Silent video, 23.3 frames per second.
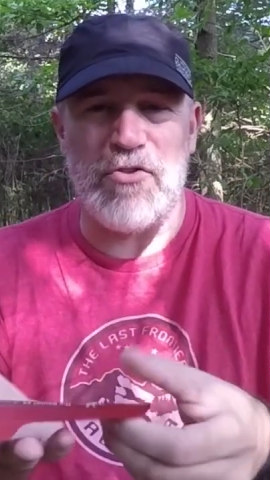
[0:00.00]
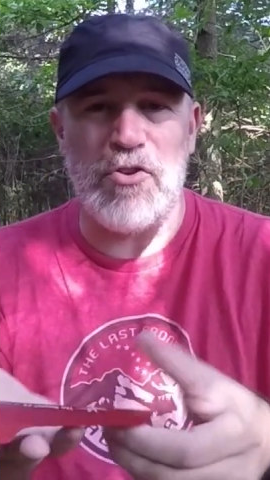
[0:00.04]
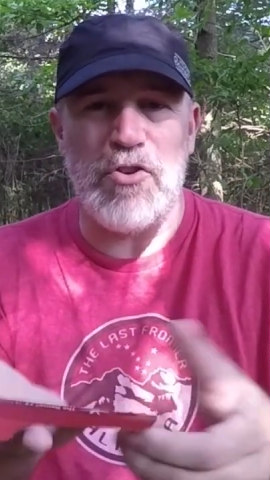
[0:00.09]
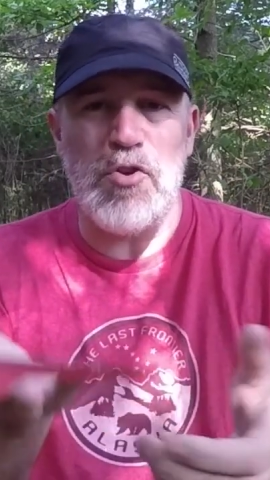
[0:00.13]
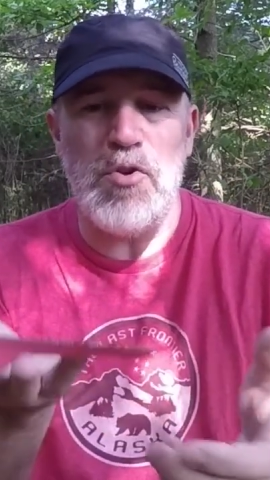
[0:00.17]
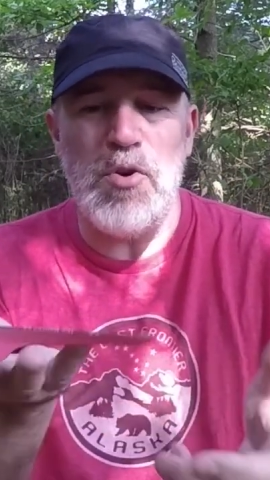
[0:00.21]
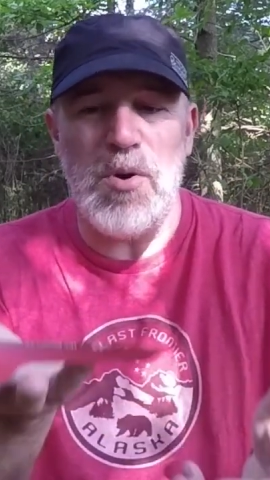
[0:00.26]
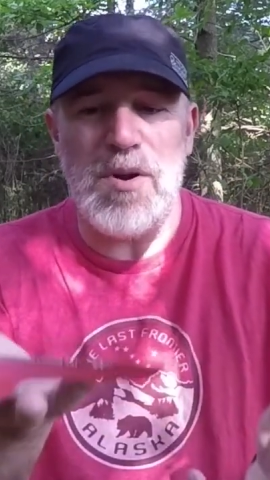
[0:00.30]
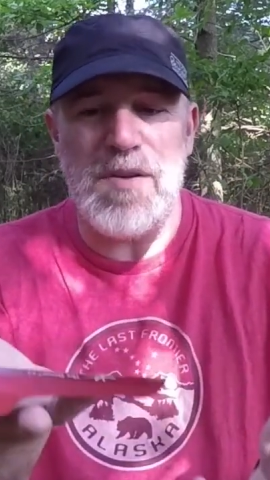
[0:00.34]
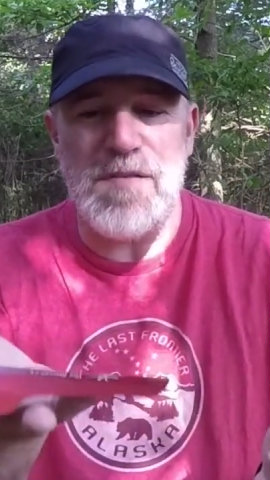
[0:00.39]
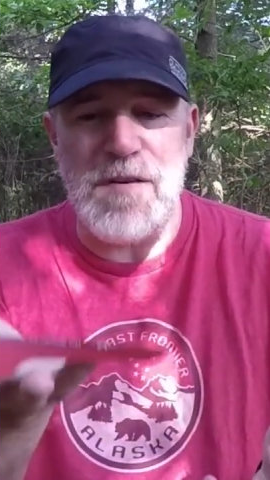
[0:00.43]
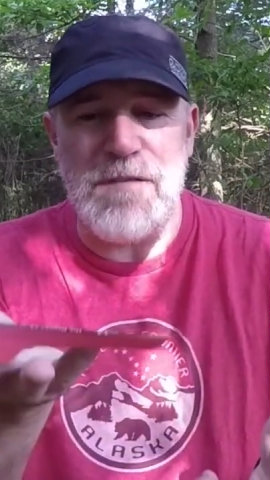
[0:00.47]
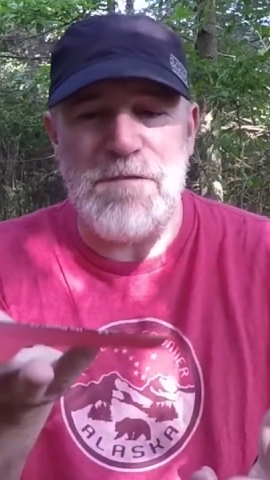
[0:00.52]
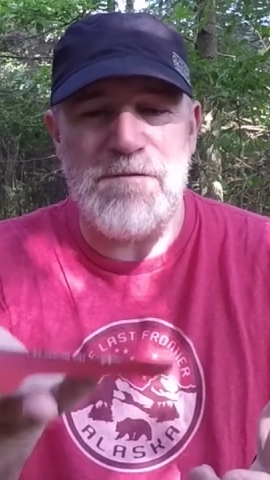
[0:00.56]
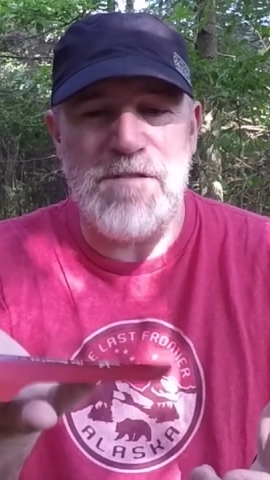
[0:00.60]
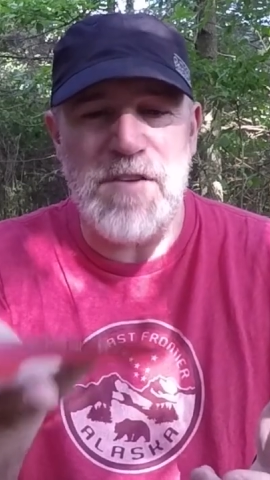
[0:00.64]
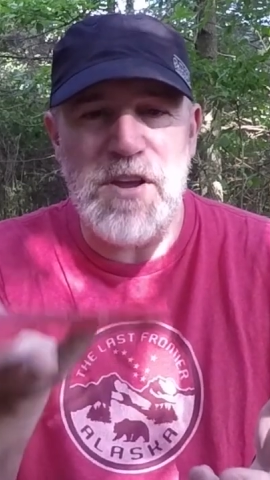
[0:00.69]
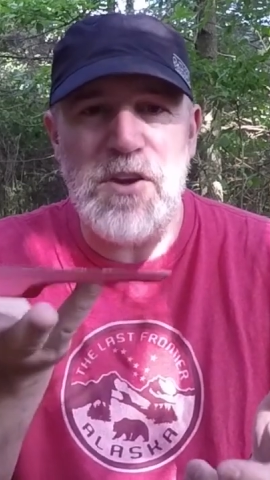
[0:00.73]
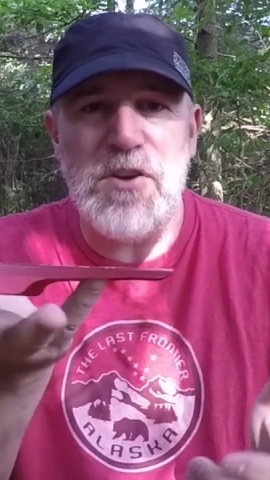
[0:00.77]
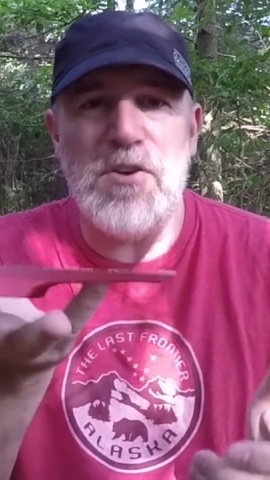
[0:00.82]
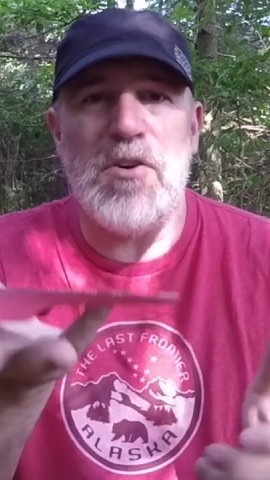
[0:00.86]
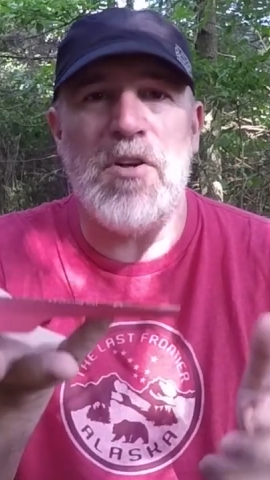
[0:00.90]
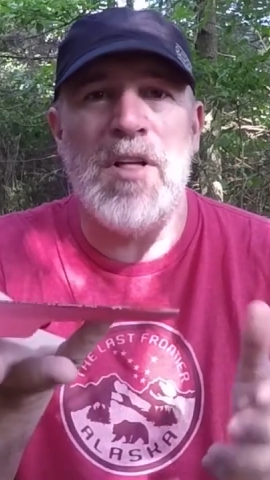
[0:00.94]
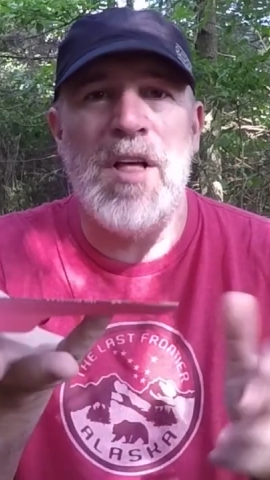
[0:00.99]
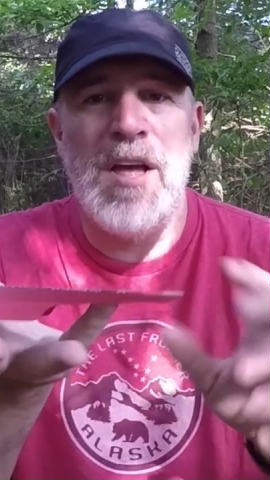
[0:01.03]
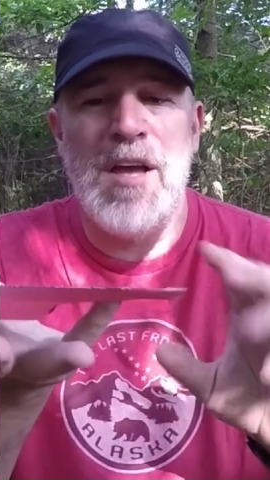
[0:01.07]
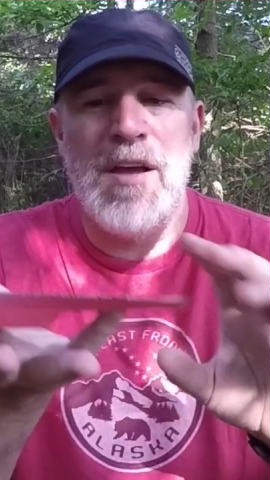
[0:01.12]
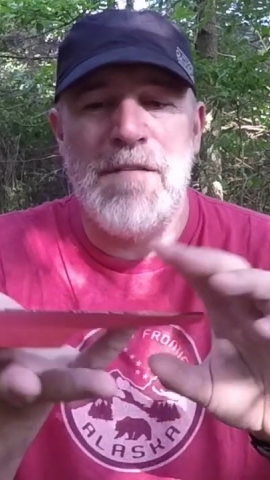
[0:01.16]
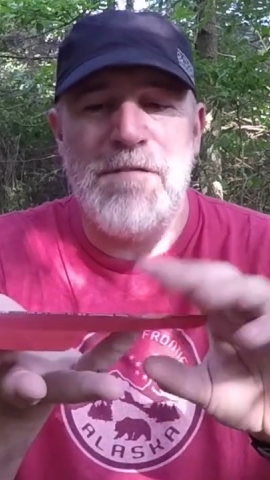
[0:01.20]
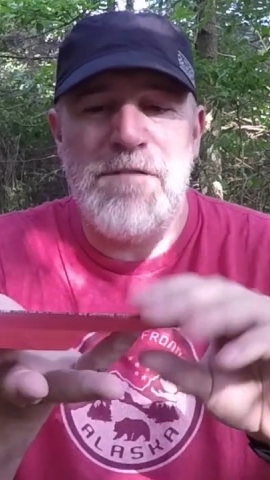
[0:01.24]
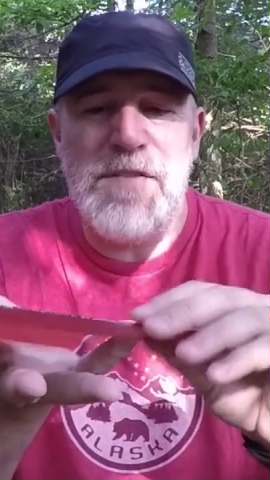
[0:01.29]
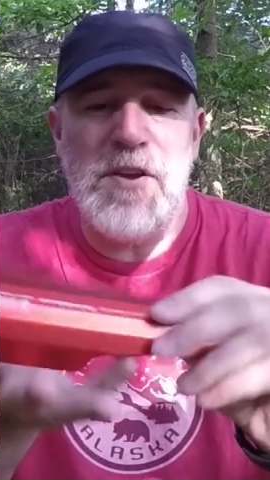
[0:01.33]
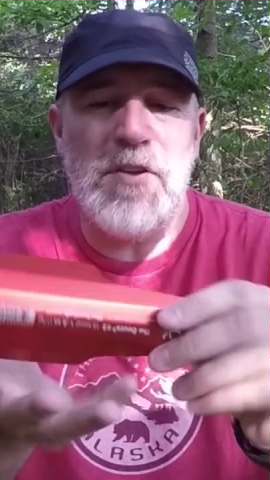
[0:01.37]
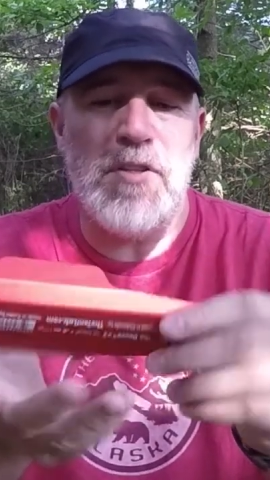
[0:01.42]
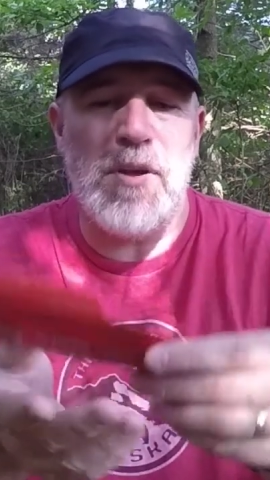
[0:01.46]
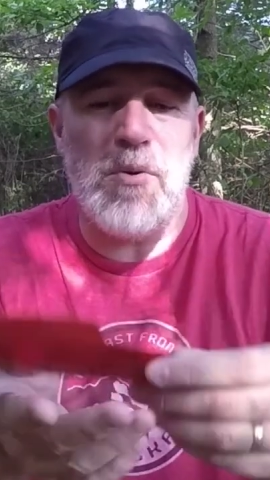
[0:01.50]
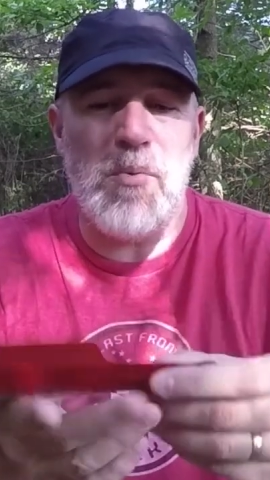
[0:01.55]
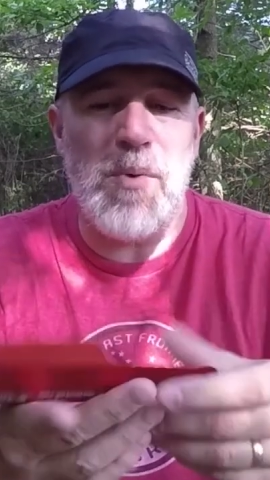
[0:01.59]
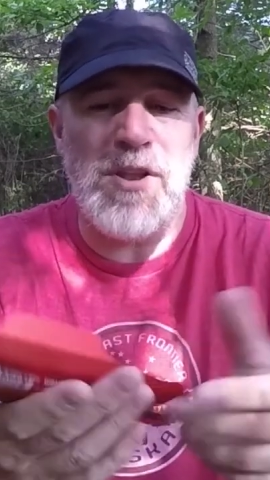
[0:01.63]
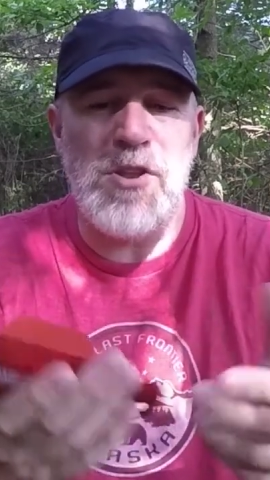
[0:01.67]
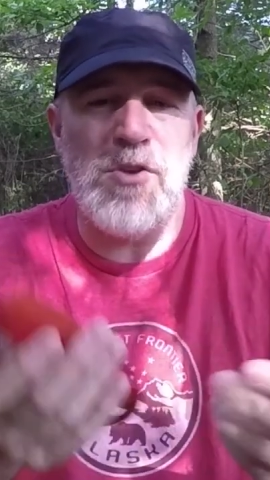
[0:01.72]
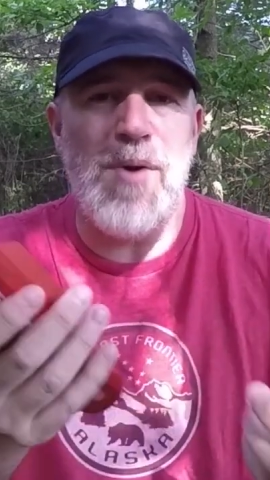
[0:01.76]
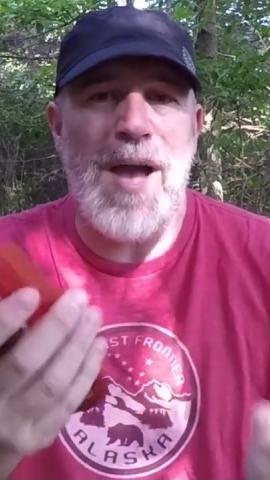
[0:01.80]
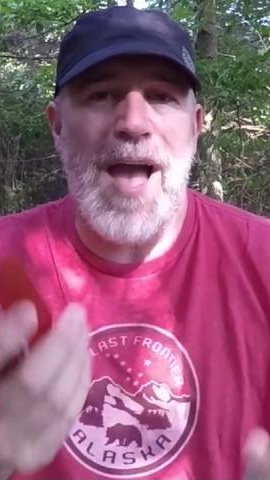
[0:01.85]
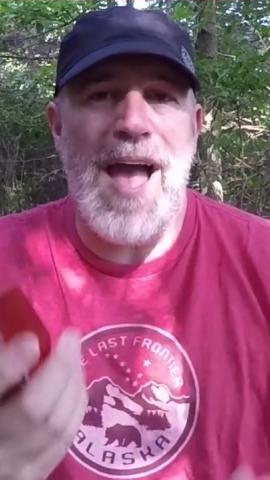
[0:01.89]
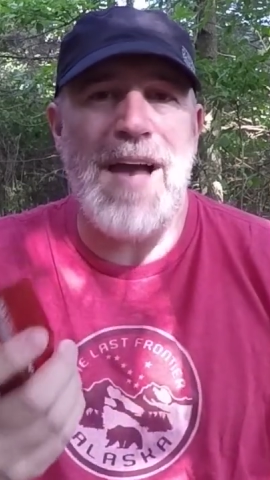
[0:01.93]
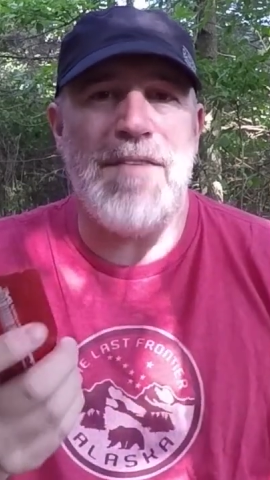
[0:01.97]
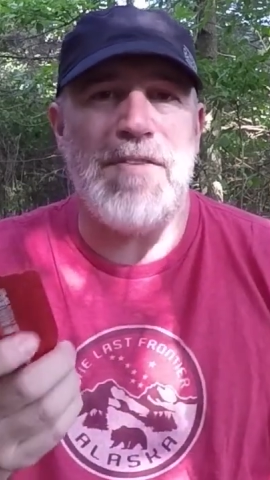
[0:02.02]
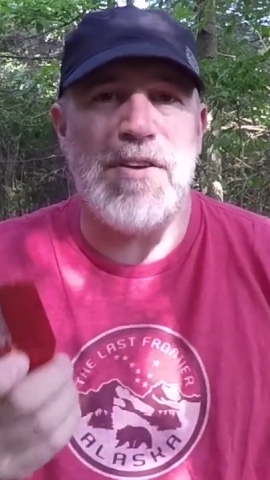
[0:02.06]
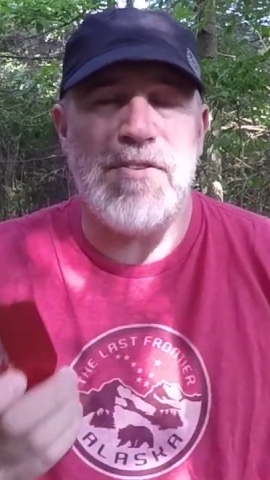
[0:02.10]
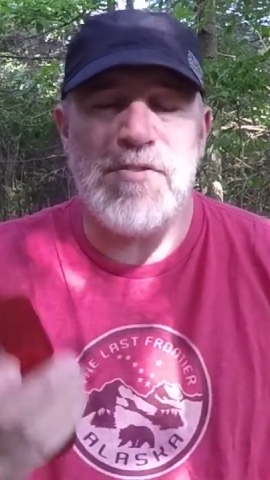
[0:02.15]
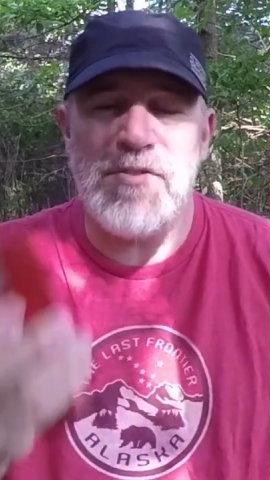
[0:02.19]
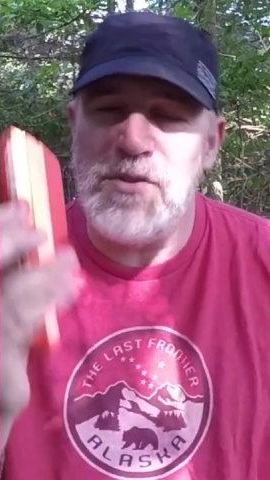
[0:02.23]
So you don't even feel it when you have it.